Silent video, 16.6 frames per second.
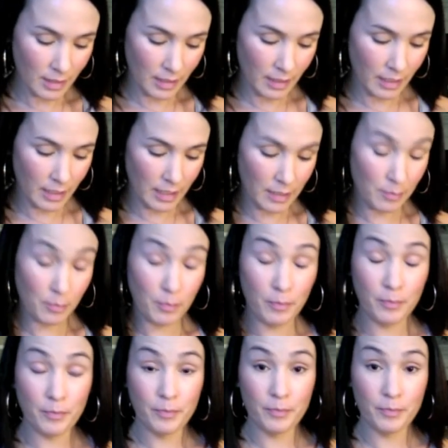And
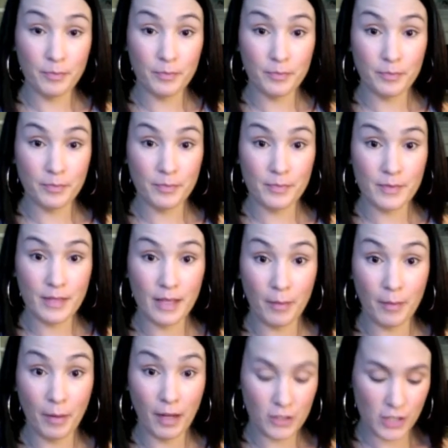I
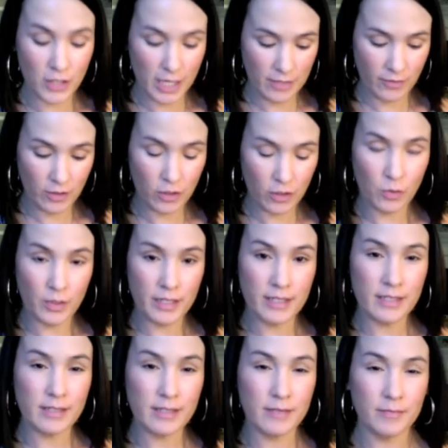apologize for the
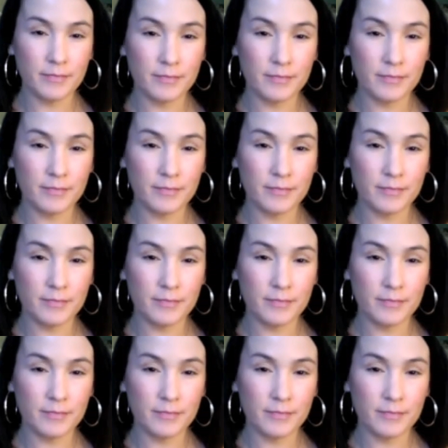noise.